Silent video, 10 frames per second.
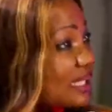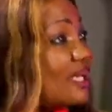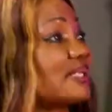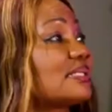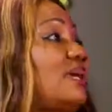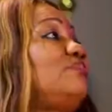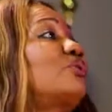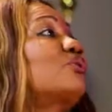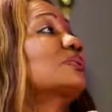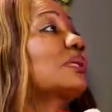second time
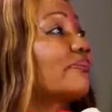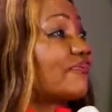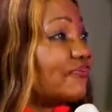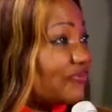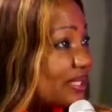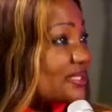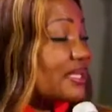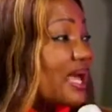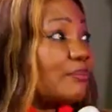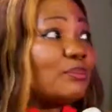because the
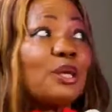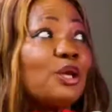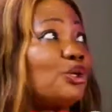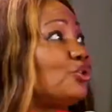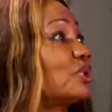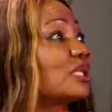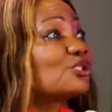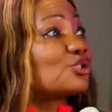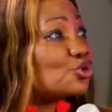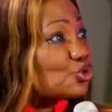first time you
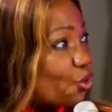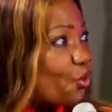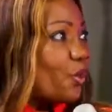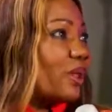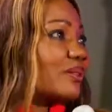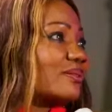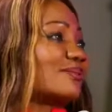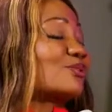did so well.